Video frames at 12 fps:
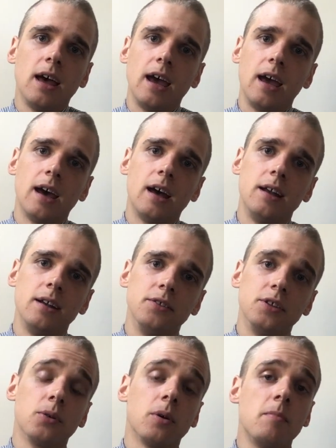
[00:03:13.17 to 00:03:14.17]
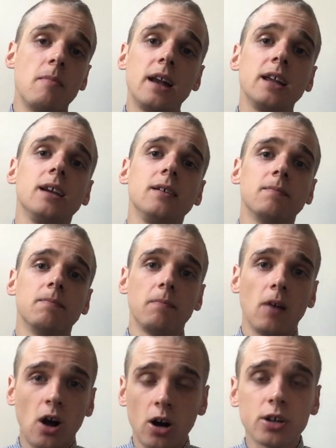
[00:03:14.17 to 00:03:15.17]
and there were many
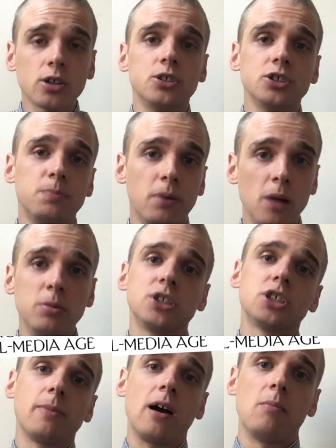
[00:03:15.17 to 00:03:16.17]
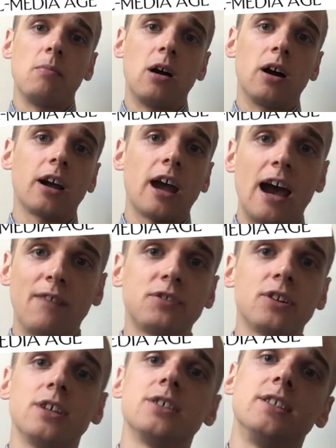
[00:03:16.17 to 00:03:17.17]
articles published about Mark
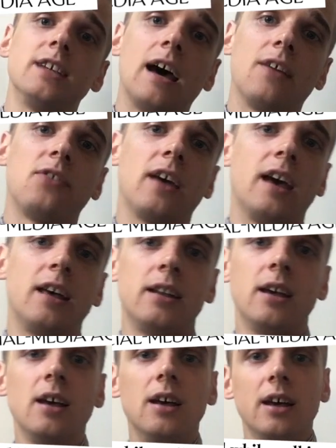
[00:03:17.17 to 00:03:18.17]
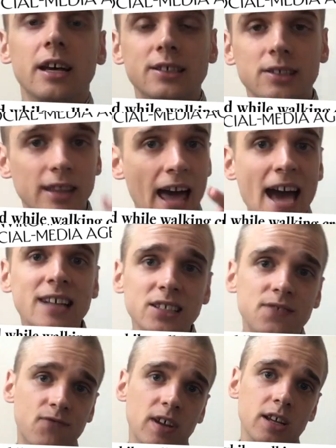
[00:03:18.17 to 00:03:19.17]
after his death, and his
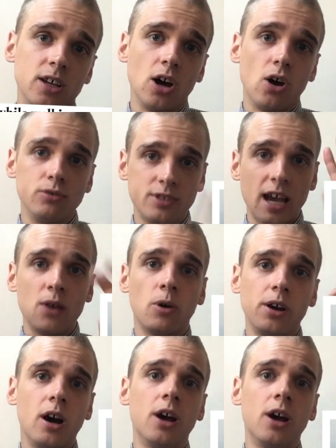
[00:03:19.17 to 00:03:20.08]
last video, Day one